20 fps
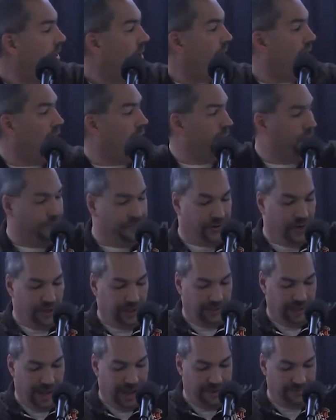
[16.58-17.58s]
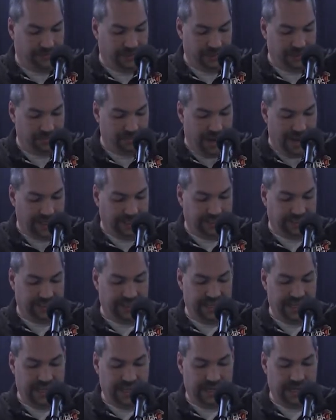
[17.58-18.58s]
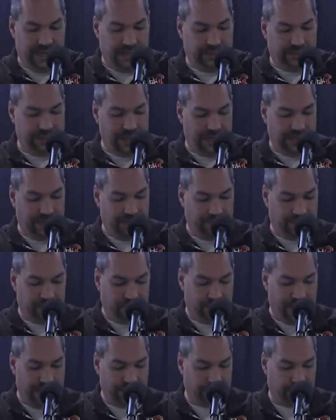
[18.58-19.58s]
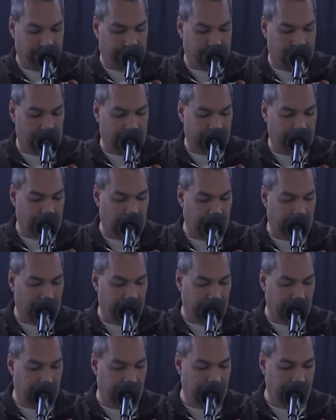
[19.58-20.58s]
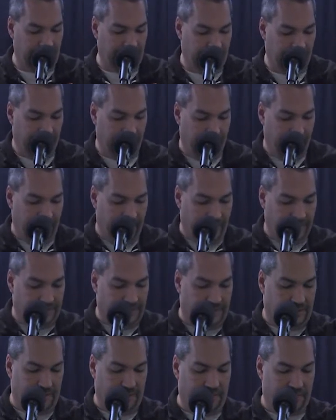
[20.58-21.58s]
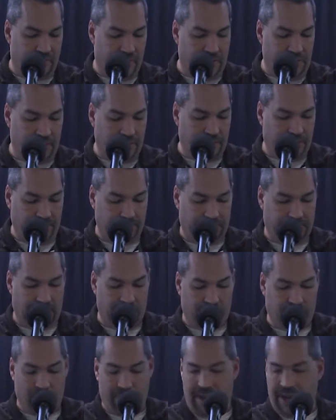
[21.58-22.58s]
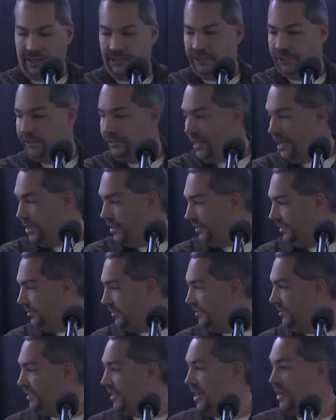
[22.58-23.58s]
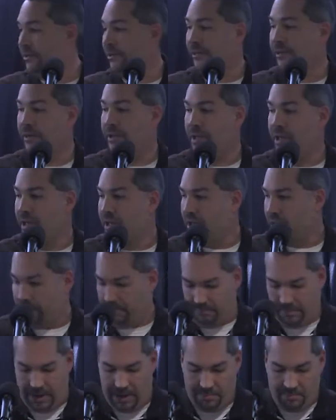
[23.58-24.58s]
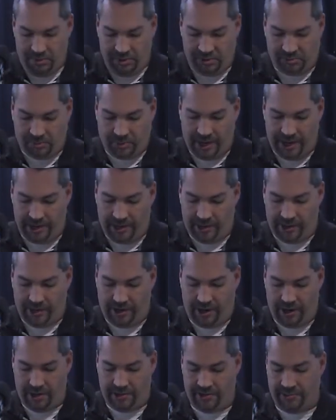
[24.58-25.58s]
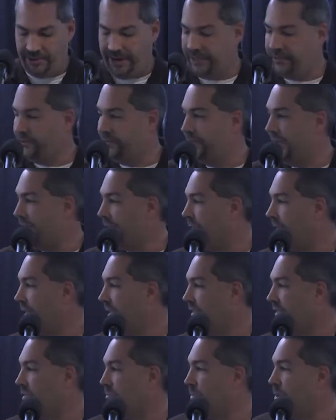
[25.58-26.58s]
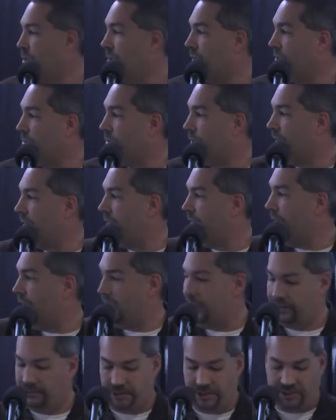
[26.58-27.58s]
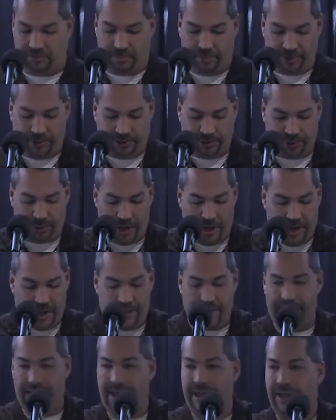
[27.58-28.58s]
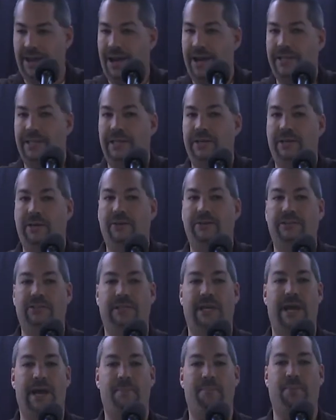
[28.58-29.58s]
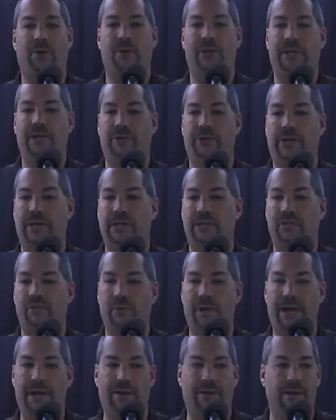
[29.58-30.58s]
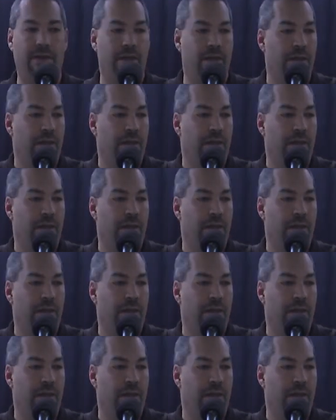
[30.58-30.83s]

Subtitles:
On the far left is Mike Snee, Executive Director of College Hockey Inc., Steve Miller, General Manager of the Huntington Center, Bob Moosbrugger, our Director of Athletics at Bowling Green, and Chris Bergeron, Head Hockey Coach at Bowling Green as well.